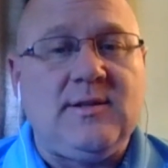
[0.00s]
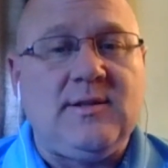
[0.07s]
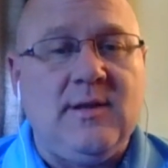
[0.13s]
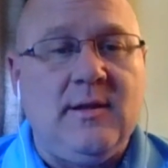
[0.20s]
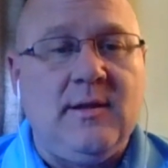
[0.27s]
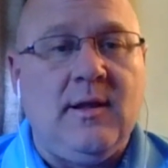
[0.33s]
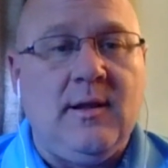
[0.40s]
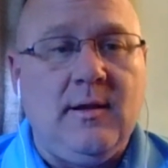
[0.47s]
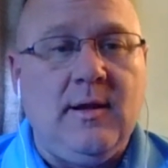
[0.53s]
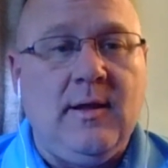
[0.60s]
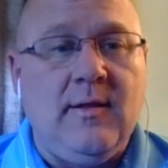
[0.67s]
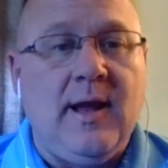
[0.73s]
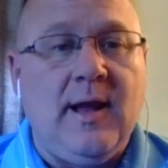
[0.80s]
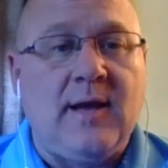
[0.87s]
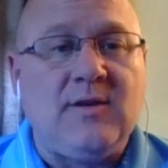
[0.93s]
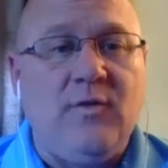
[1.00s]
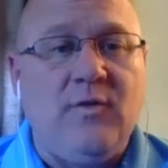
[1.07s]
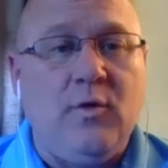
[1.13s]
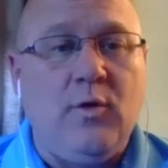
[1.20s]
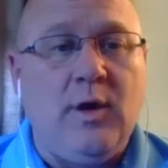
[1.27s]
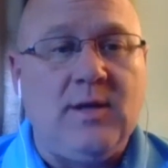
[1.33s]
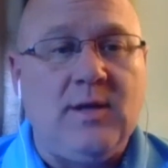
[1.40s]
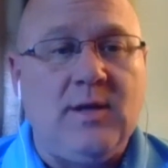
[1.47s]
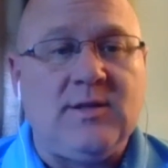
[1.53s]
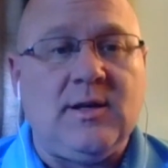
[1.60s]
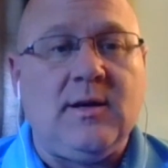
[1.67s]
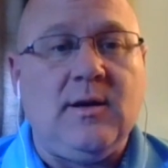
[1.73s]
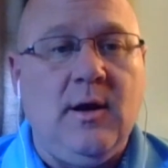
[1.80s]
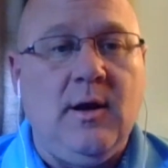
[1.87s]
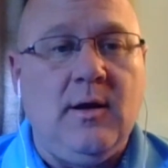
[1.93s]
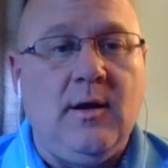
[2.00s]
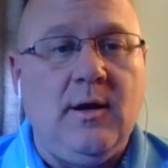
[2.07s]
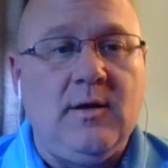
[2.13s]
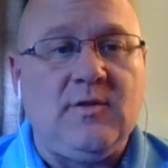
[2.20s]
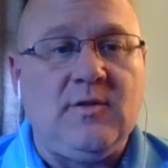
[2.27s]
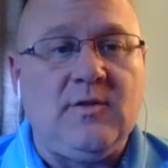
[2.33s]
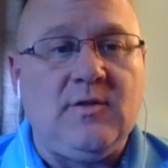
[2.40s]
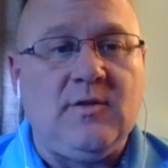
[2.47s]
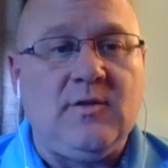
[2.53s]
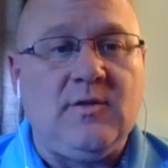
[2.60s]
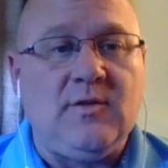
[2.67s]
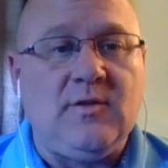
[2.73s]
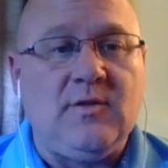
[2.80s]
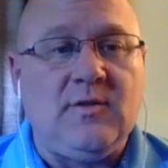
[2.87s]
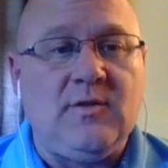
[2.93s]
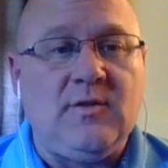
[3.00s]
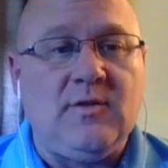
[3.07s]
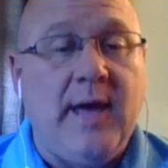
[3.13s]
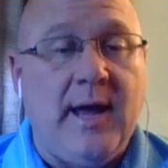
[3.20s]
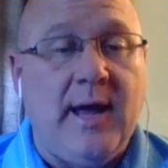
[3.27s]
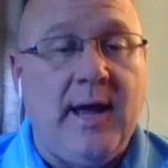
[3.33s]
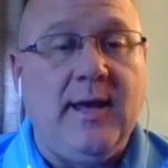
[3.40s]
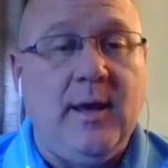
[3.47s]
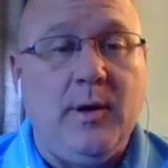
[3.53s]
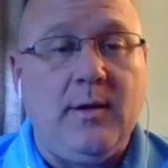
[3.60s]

in the next few years and as long as we can keep it.